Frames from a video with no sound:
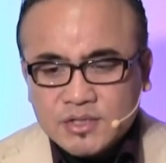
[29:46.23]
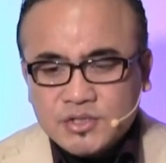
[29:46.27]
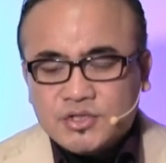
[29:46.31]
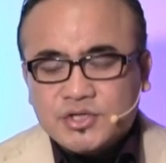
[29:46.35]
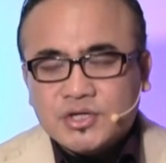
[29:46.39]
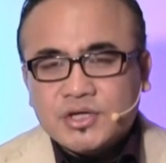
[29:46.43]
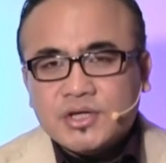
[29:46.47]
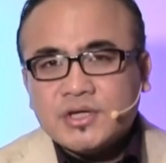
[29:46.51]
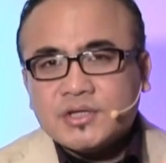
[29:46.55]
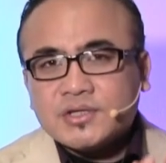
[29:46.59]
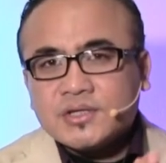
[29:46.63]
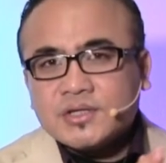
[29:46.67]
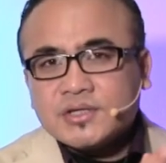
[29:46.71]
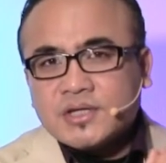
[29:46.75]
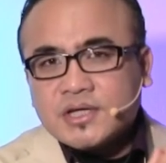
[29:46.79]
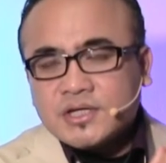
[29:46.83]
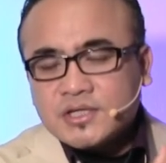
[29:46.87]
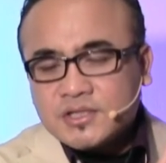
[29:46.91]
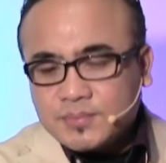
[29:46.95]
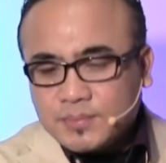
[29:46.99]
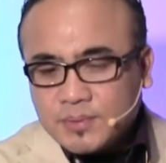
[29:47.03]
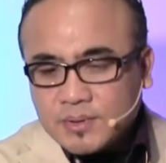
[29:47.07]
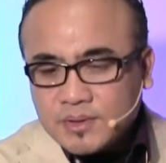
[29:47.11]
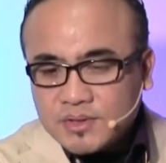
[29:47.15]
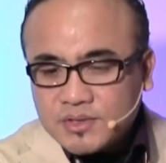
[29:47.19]
Jesus
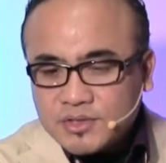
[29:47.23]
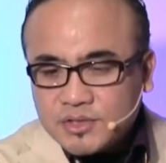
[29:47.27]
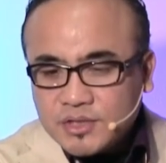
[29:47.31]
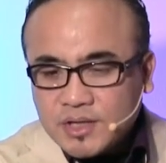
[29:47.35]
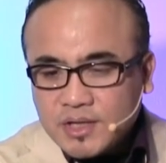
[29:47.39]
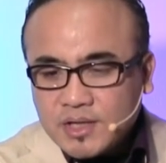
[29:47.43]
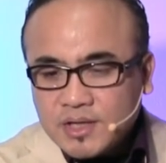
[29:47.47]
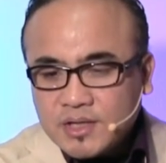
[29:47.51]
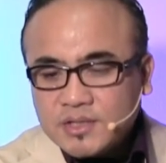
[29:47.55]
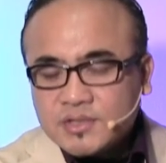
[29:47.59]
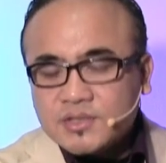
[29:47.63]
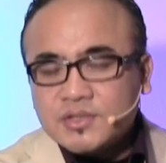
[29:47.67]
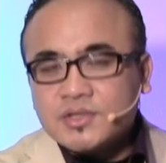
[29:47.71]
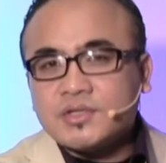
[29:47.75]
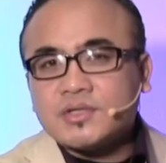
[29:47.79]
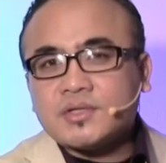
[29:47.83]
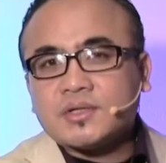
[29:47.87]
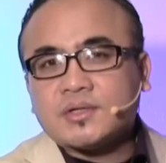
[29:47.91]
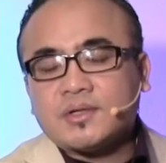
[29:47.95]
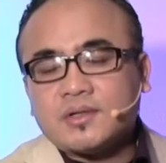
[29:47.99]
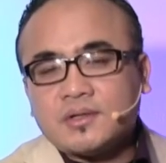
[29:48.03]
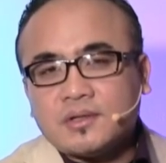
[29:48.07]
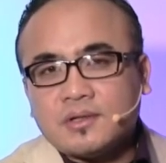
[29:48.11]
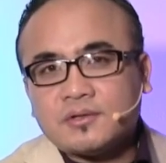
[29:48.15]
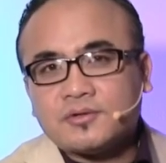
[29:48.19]
has purchased
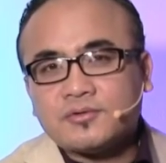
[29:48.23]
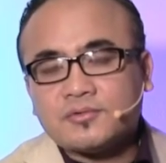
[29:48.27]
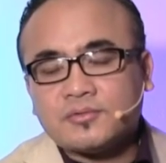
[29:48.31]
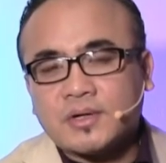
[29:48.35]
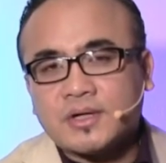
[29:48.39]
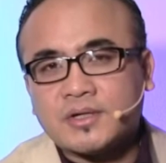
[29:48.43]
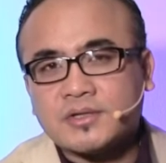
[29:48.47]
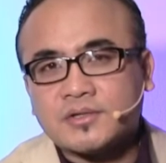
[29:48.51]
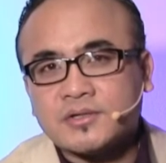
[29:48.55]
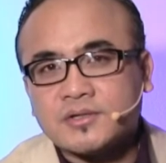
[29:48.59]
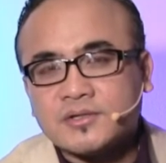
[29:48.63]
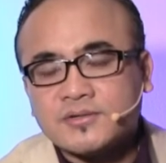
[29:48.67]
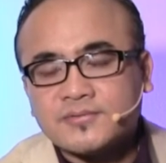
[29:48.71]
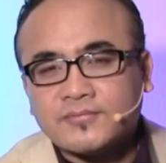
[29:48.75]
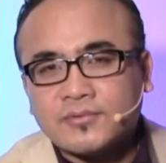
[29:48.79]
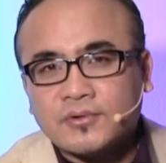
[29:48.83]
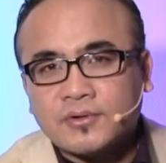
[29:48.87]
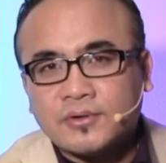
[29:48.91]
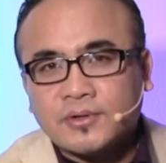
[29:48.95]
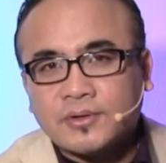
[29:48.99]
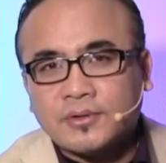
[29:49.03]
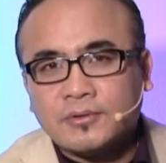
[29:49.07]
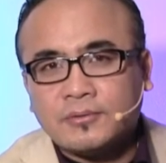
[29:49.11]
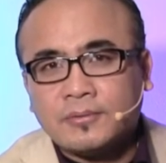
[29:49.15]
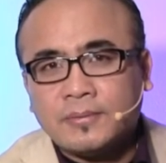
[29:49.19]
eternal treasures
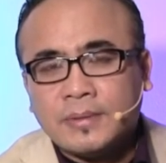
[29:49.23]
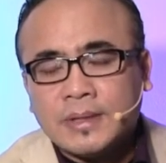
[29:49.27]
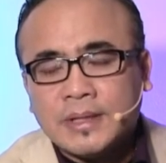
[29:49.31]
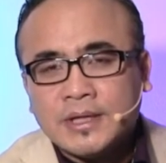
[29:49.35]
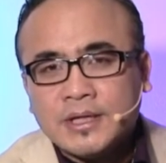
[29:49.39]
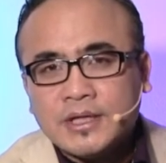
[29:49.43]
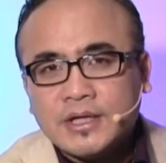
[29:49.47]
for you.